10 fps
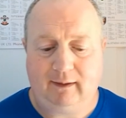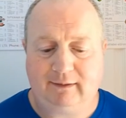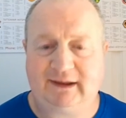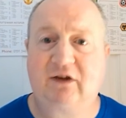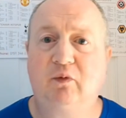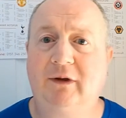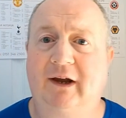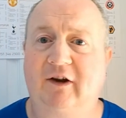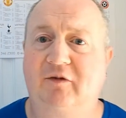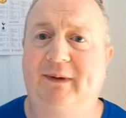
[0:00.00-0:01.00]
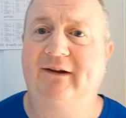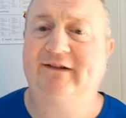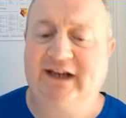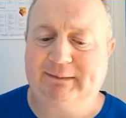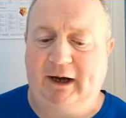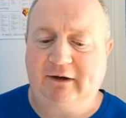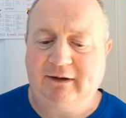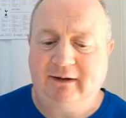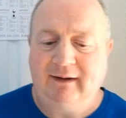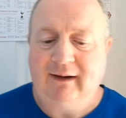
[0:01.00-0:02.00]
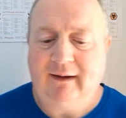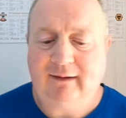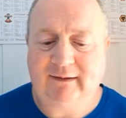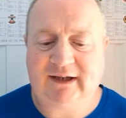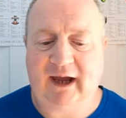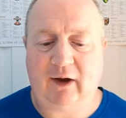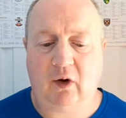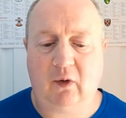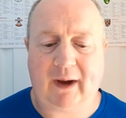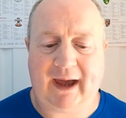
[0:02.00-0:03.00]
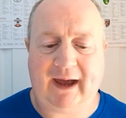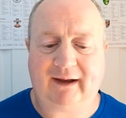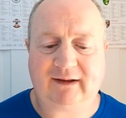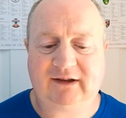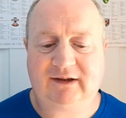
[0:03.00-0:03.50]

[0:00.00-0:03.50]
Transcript: Next one, I'm going to spell his name out. Joaquin